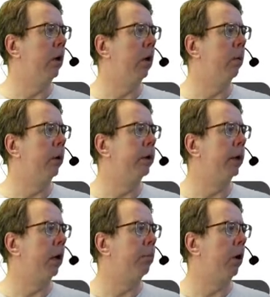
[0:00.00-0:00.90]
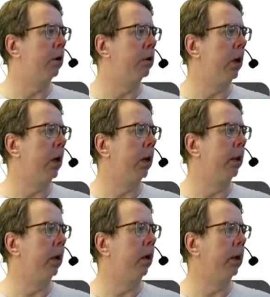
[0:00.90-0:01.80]
hollow ones. They got bar stock
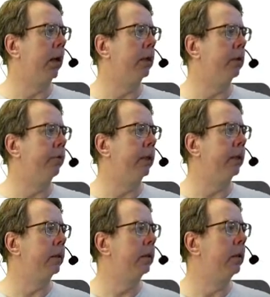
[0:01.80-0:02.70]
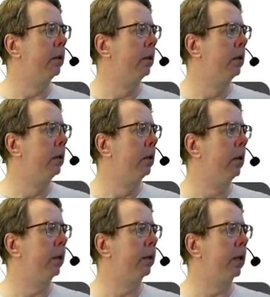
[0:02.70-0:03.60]
and then all kinds of discs
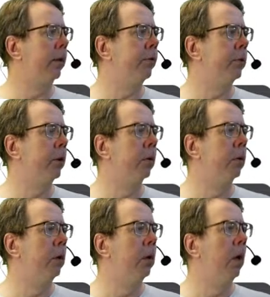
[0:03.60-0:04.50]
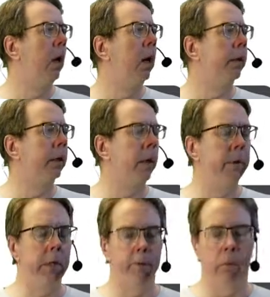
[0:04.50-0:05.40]
and stuff. So uh, they
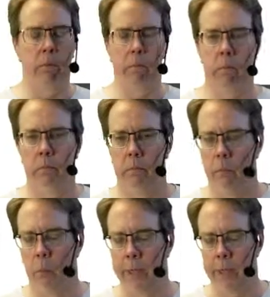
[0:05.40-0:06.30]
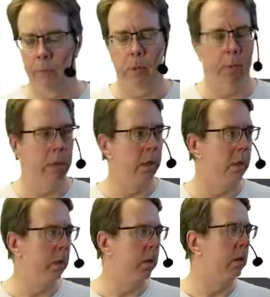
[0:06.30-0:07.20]
come in different weights, but
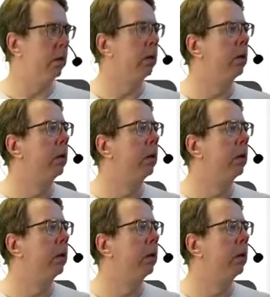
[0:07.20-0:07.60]
the